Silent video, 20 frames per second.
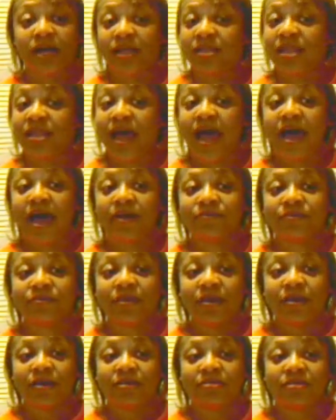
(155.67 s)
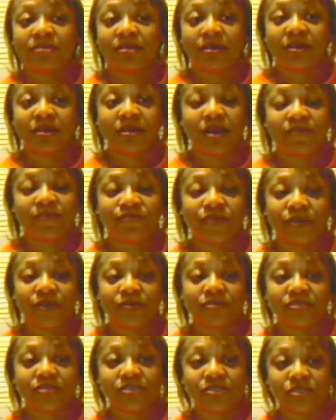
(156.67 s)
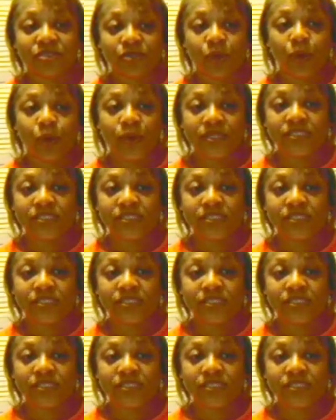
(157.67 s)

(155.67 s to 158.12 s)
I laughed, and I felt so